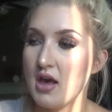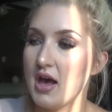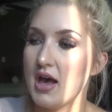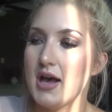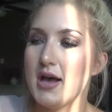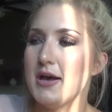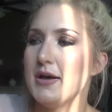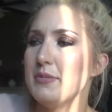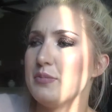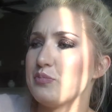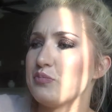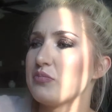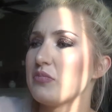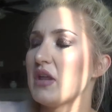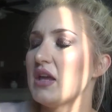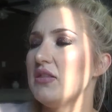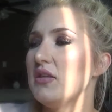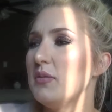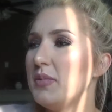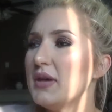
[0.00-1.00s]

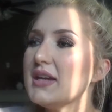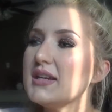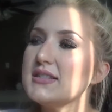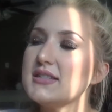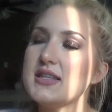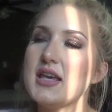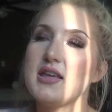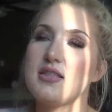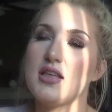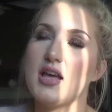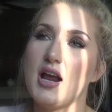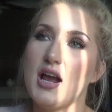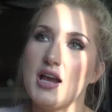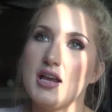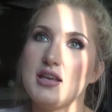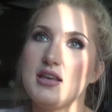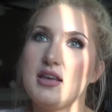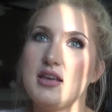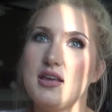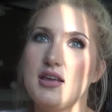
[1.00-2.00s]
The biggest thing that
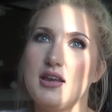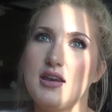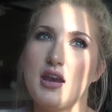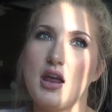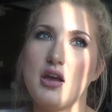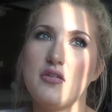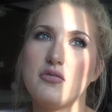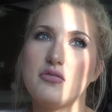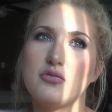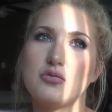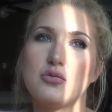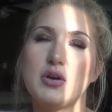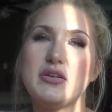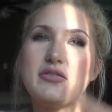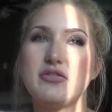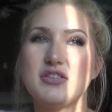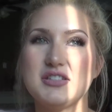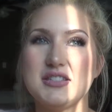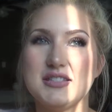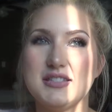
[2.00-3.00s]
I get, and I've
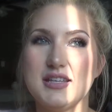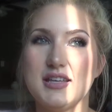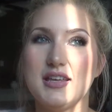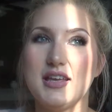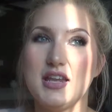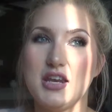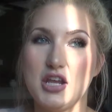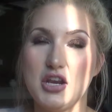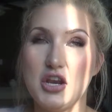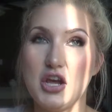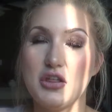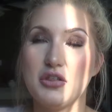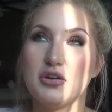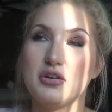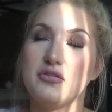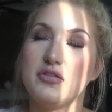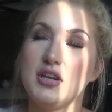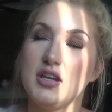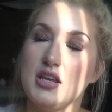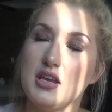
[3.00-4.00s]
referenced it in
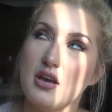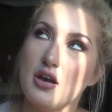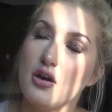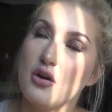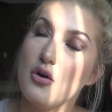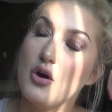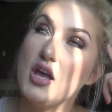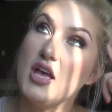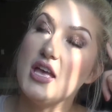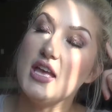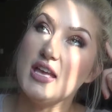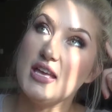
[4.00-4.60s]
another video,